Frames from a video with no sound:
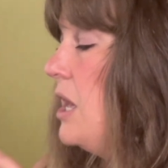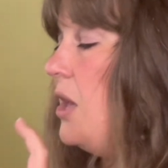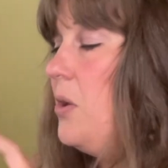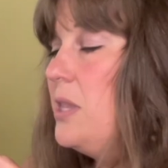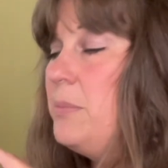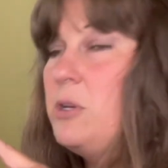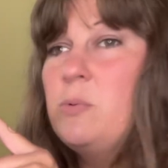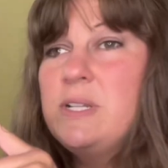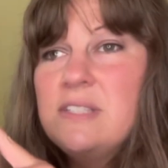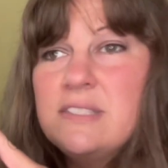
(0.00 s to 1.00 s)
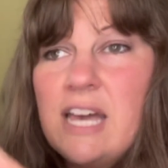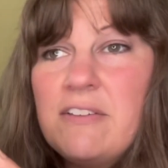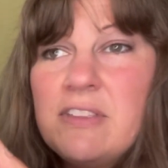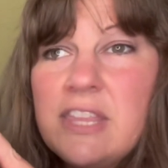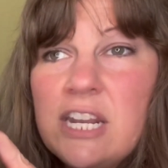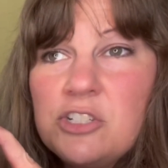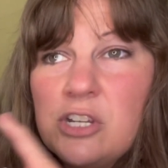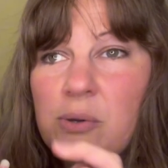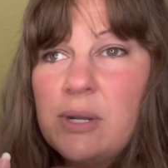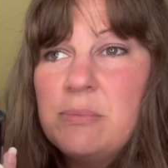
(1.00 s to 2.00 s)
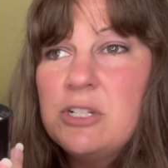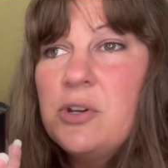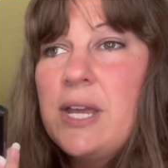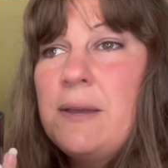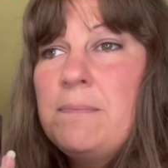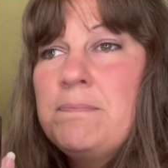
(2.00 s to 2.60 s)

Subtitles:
Oh, let me go rinse this off, and then I'll show you what I'm going to show you.